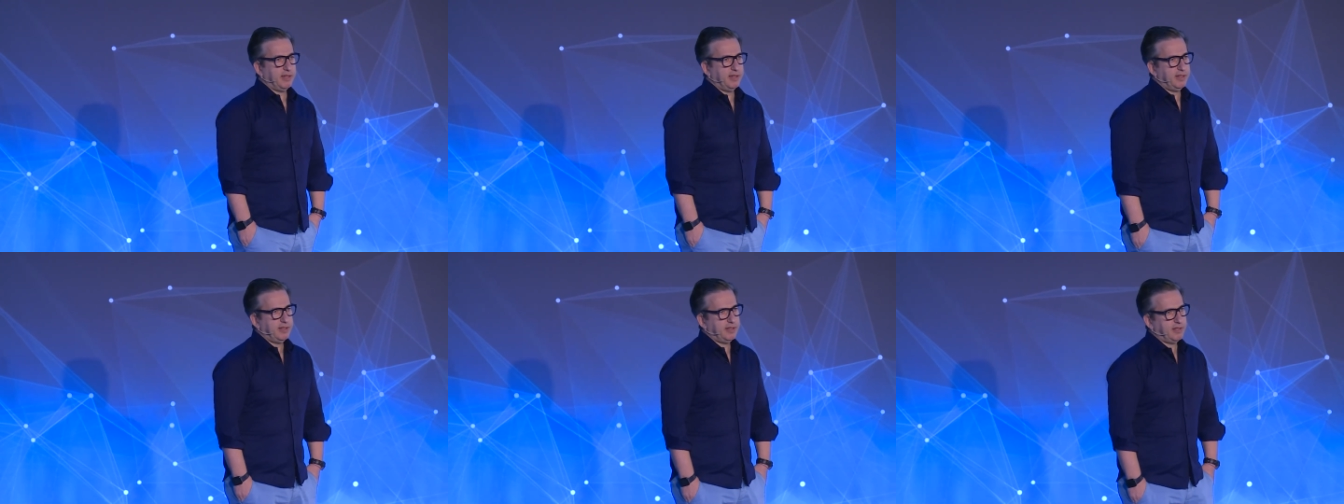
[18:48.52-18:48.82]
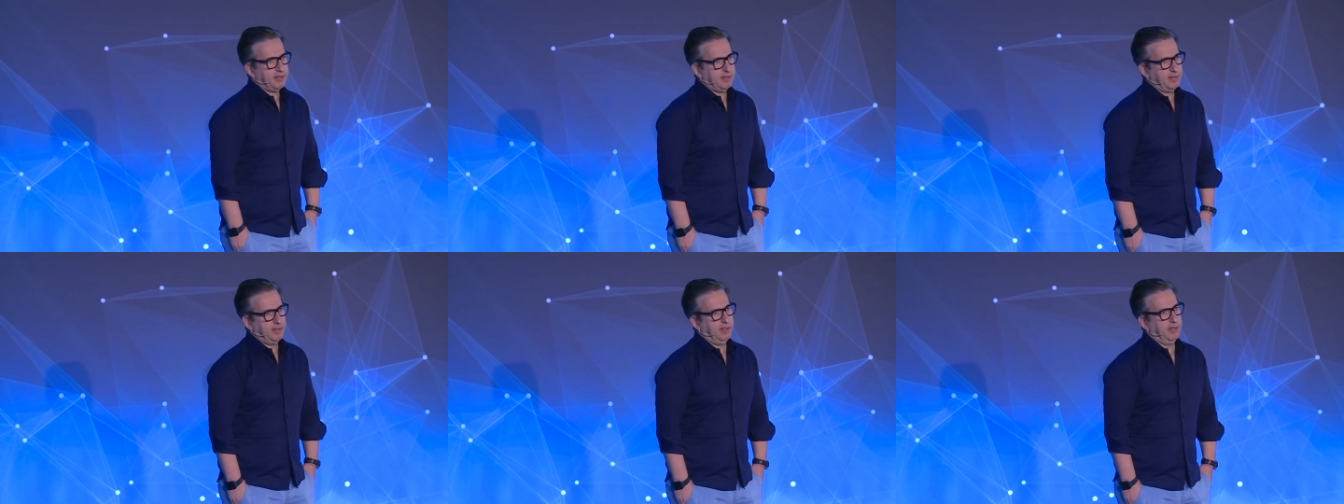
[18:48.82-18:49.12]

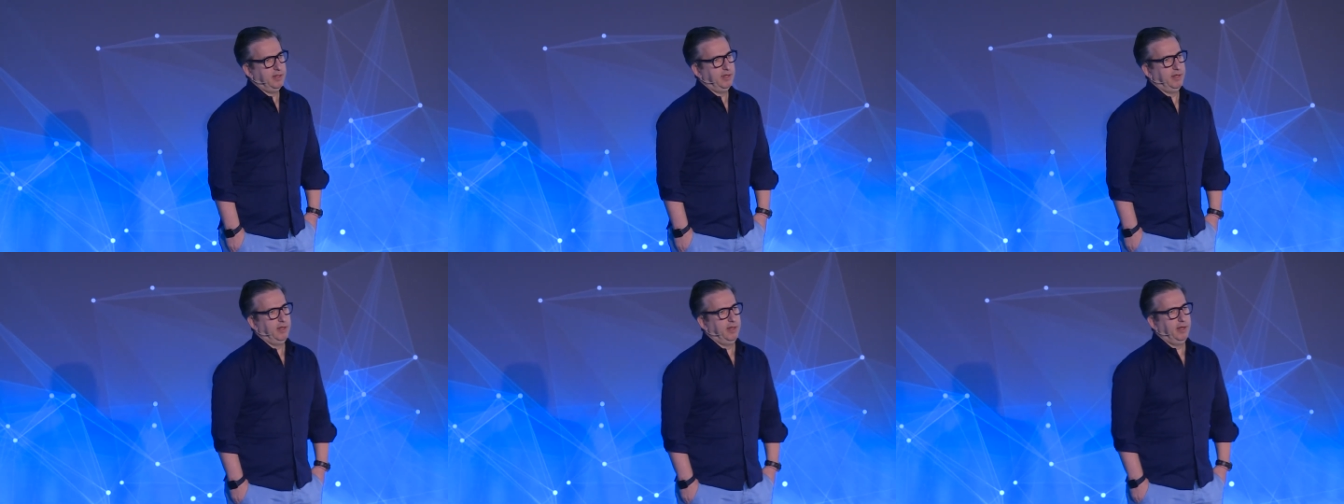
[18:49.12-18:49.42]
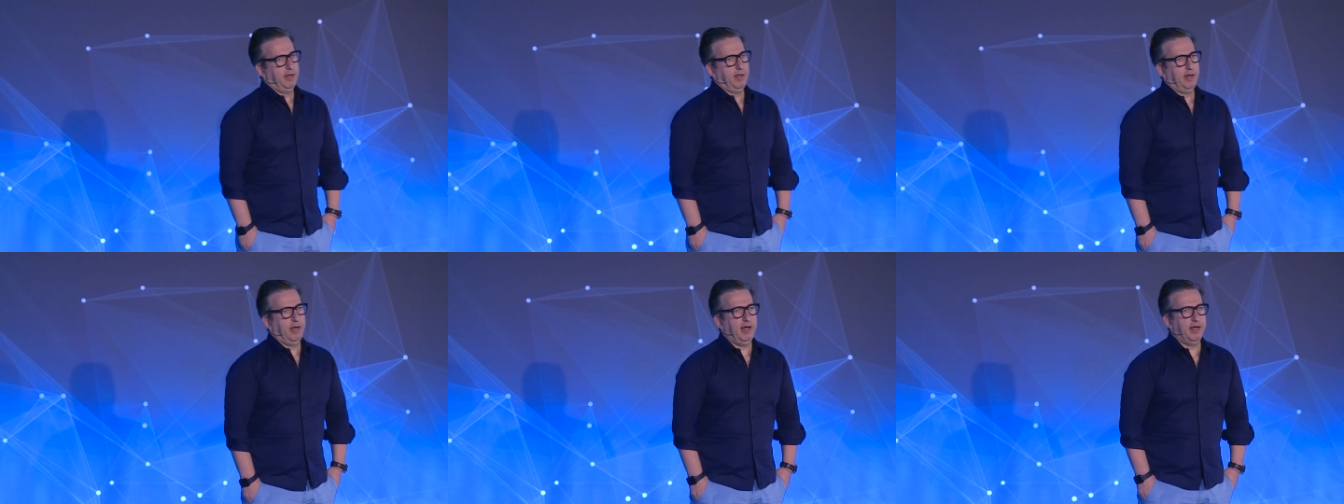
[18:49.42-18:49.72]
us.
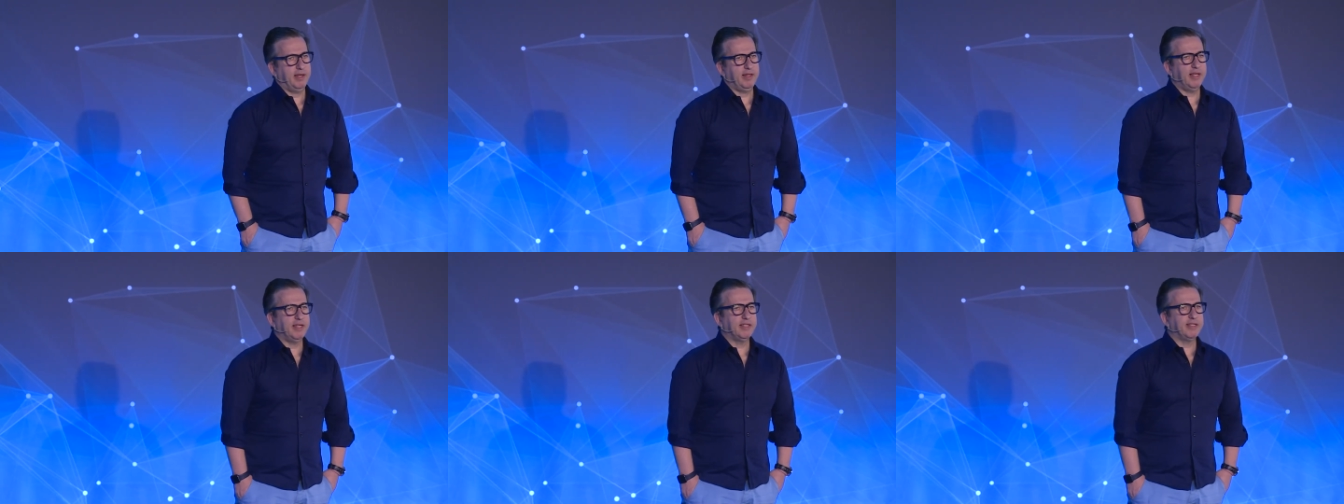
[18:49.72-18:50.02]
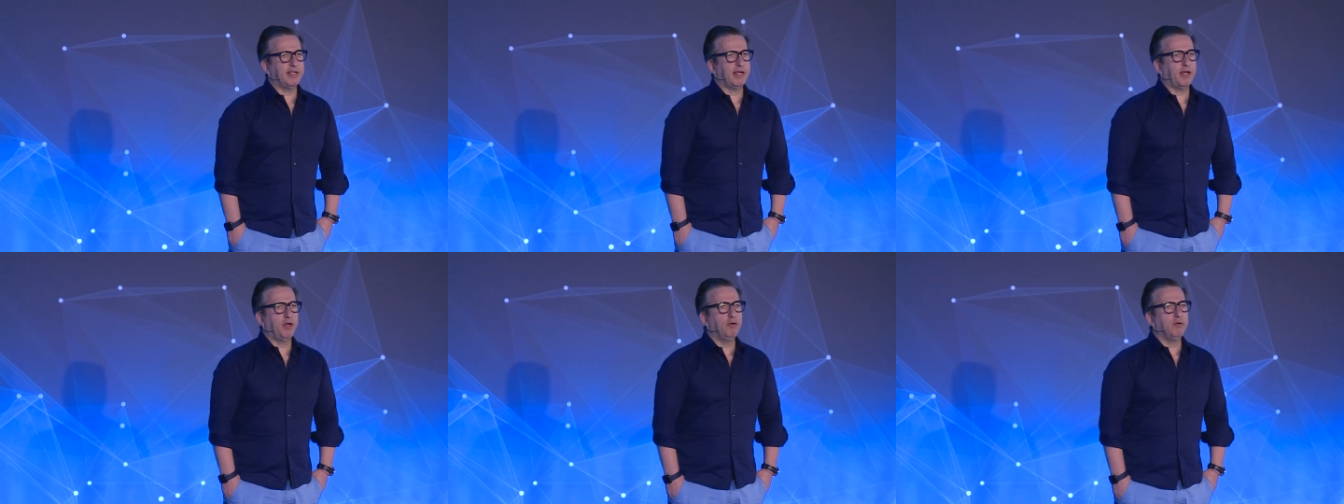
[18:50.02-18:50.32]
I think
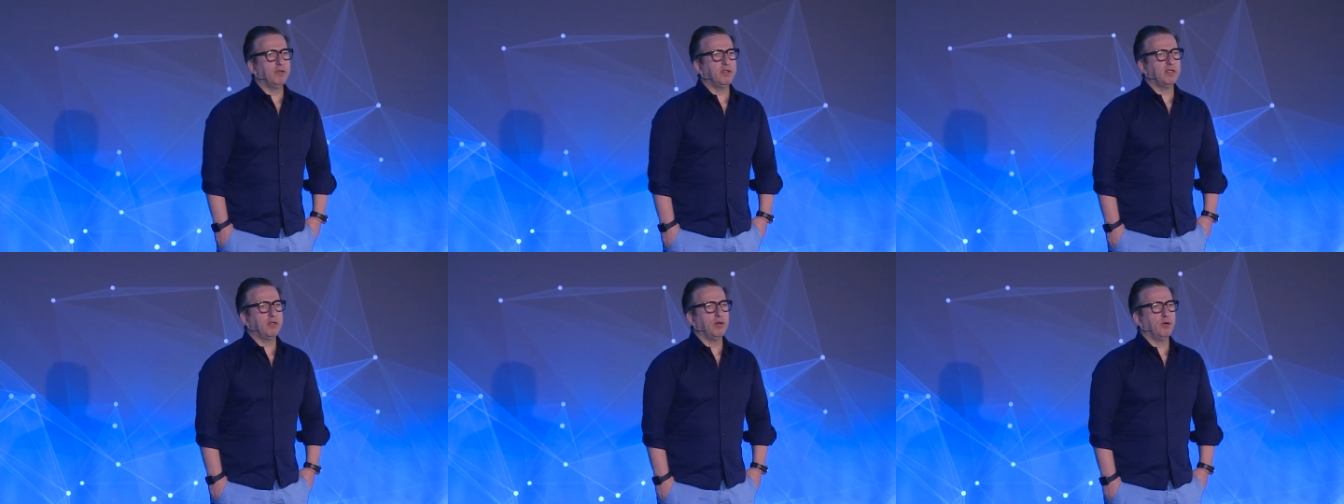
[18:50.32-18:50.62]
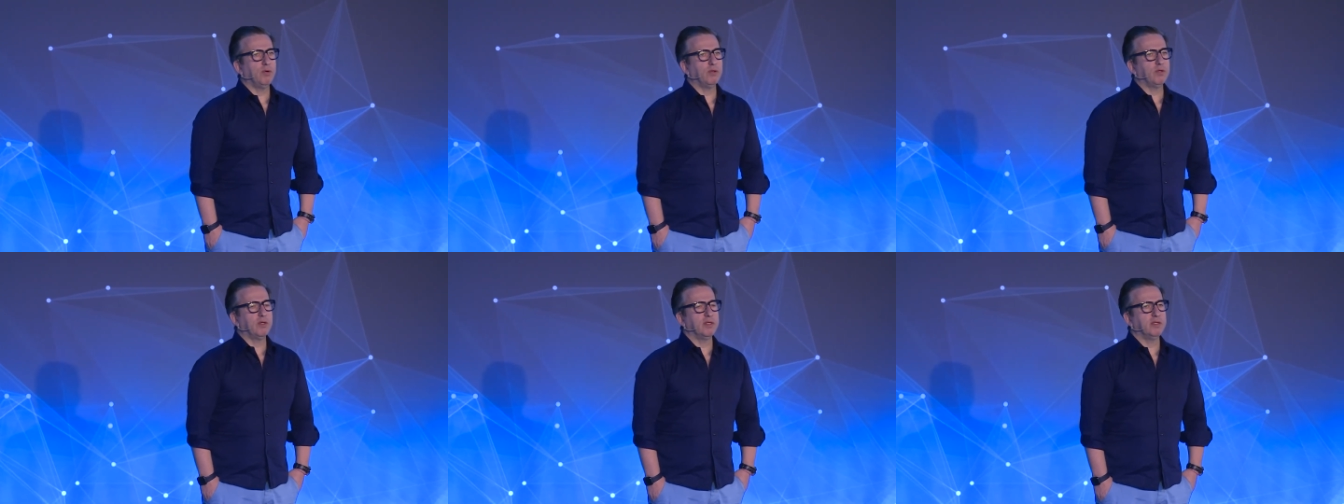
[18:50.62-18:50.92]
security
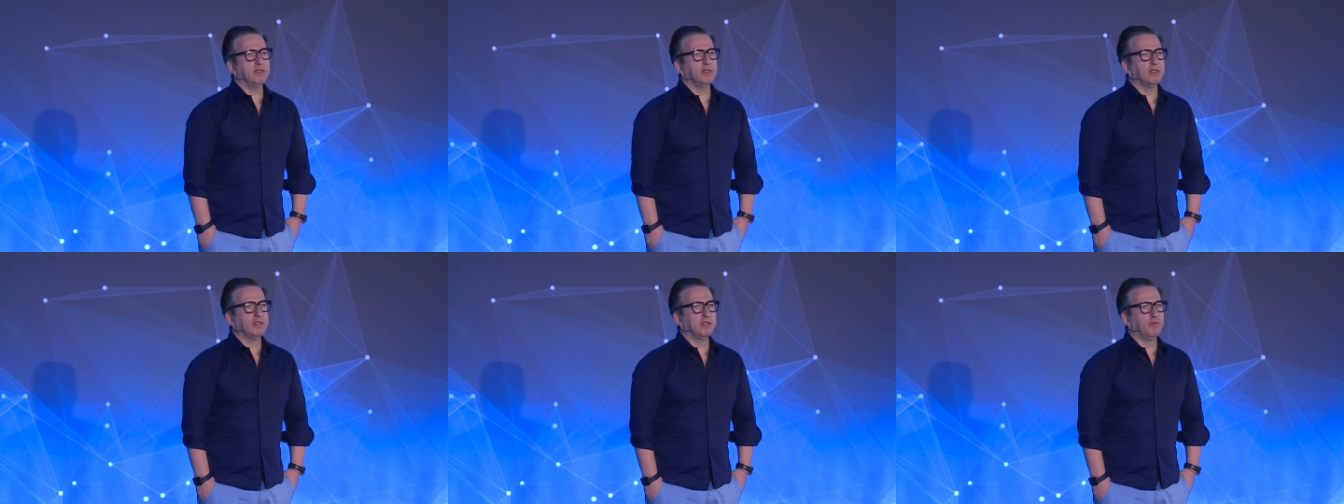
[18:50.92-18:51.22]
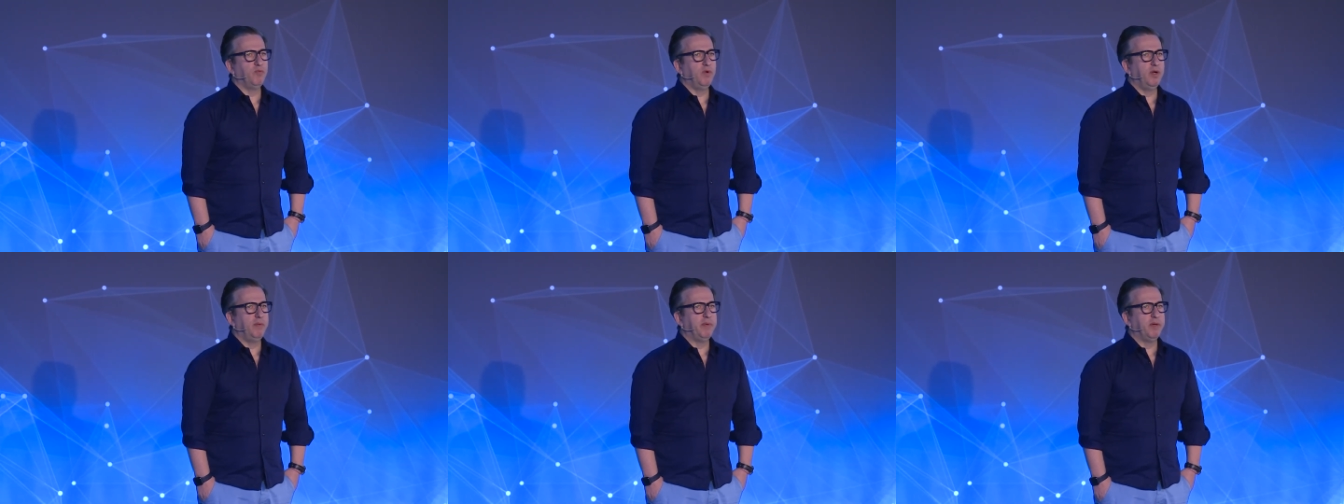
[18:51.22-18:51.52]
tokens
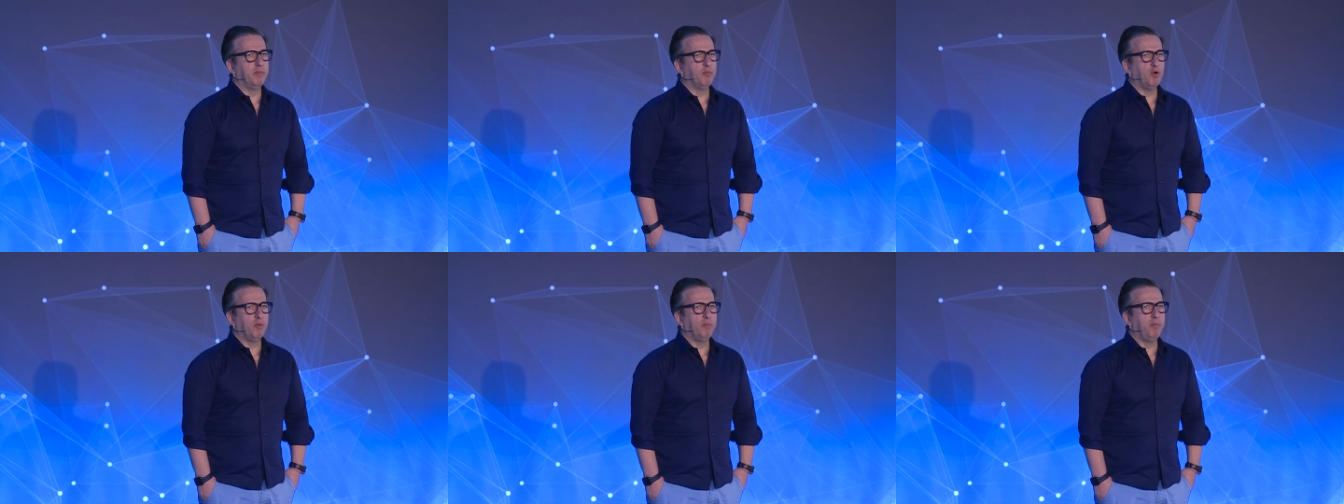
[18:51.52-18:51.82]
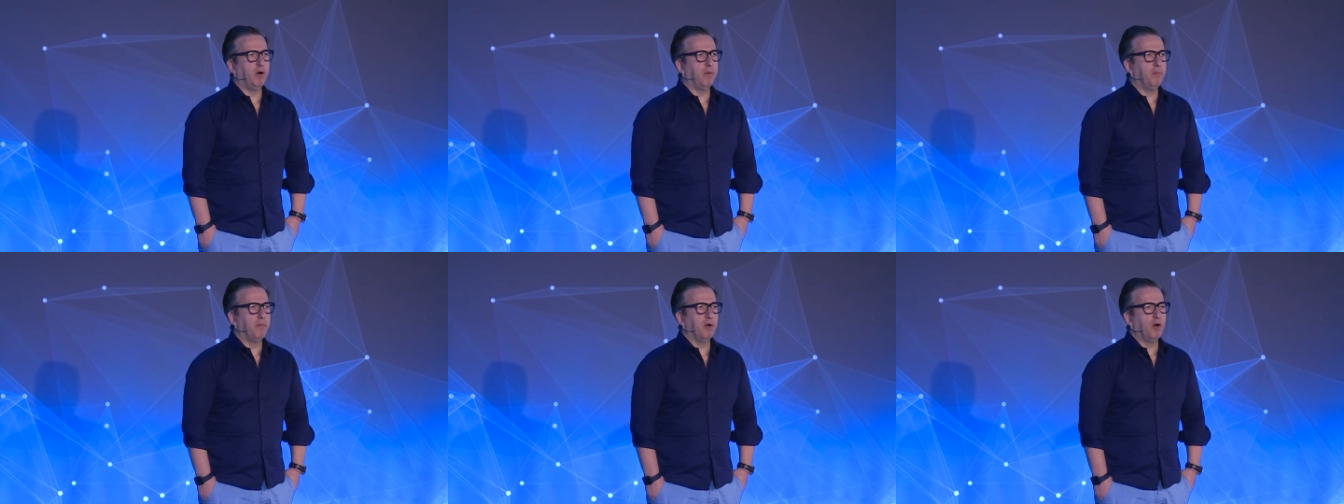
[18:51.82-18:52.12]
will be more
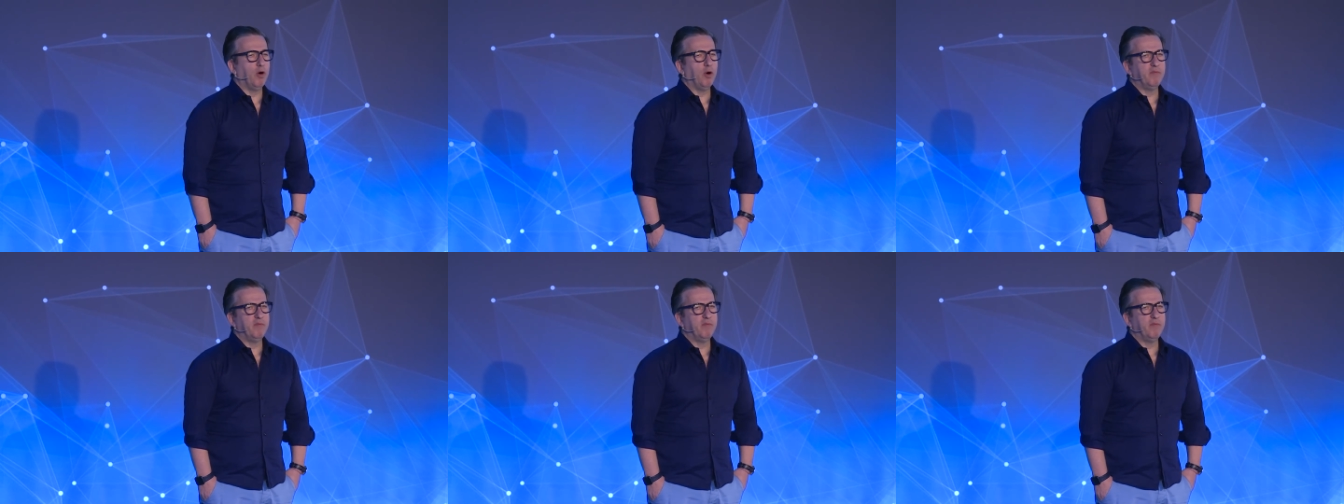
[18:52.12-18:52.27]
popular,